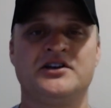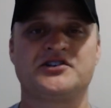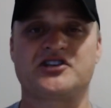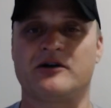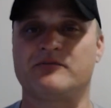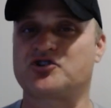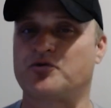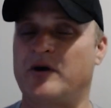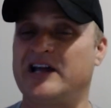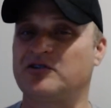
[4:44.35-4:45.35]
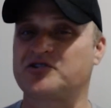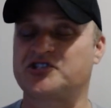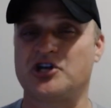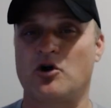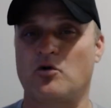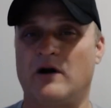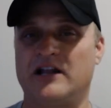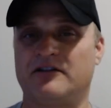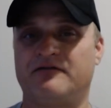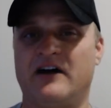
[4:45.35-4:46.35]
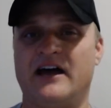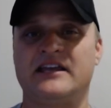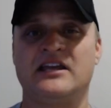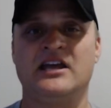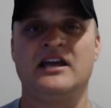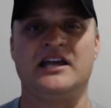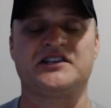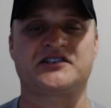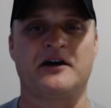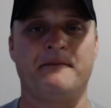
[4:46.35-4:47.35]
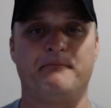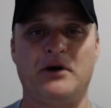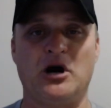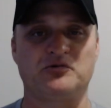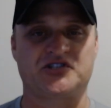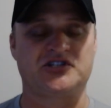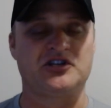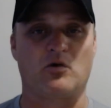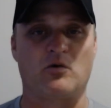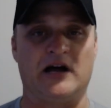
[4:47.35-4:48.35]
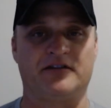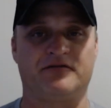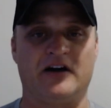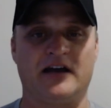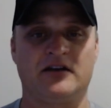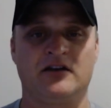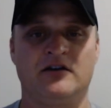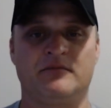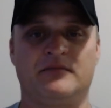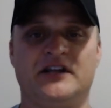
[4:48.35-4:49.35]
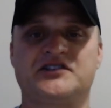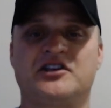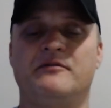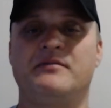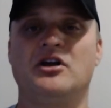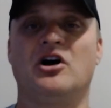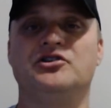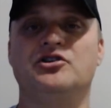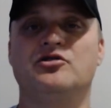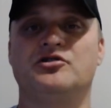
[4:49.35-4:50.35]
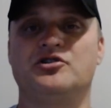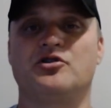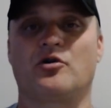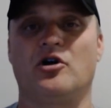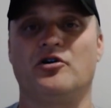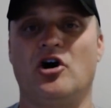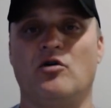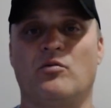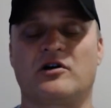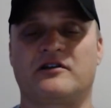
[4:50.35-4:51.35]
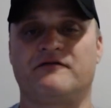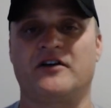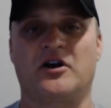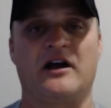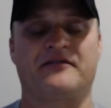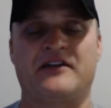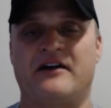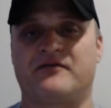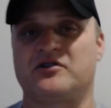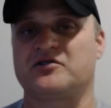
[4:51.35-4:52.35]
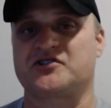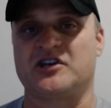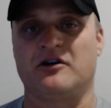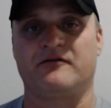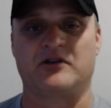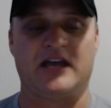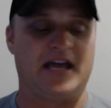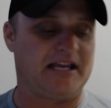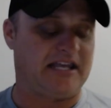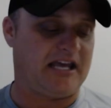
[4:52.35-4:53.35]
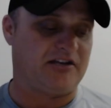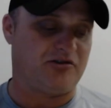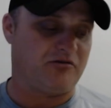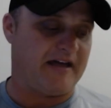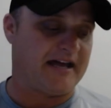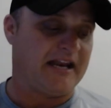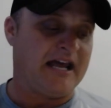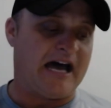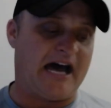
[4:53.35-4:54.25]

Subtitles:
Some trailers don't qualify. And some boats don't qualify. But it's going to be on you to do your own homework and figure out that for yourself, okay? I can't do that.